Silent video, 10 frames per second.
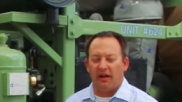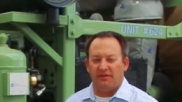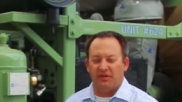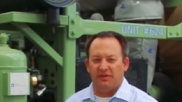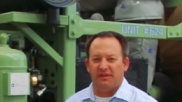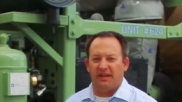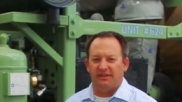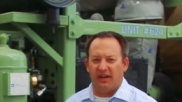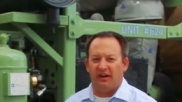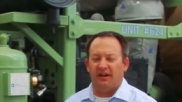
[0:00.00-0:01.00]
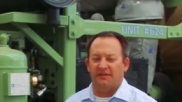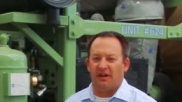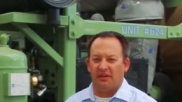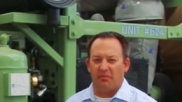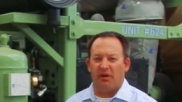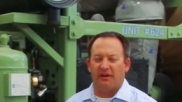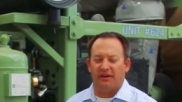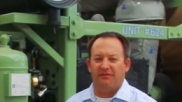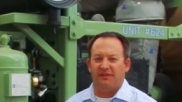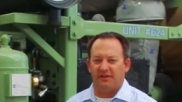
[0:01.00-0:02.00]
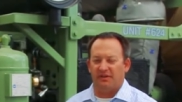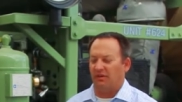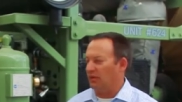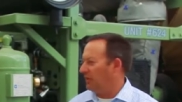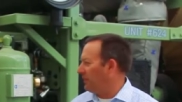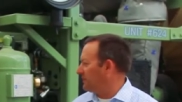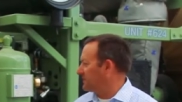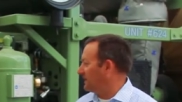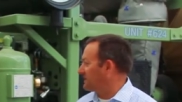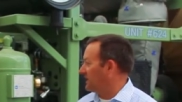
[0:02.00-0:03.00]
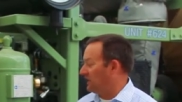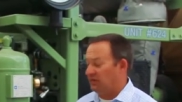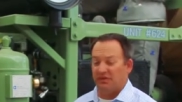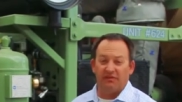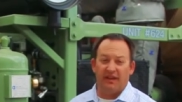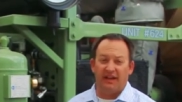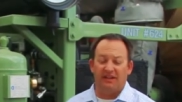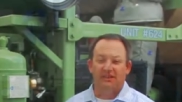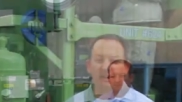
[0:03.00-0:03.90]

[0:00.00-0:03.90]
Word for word: two-stage air ends on the market feature an oil pump. So that's a huge advantage.